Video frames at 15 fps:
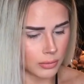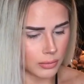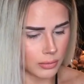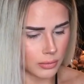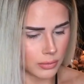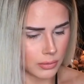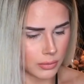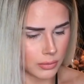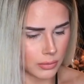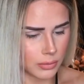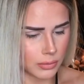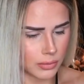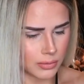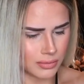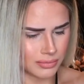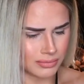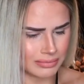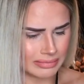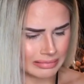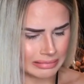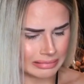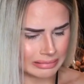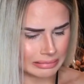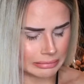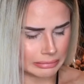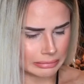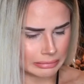Nothing is said.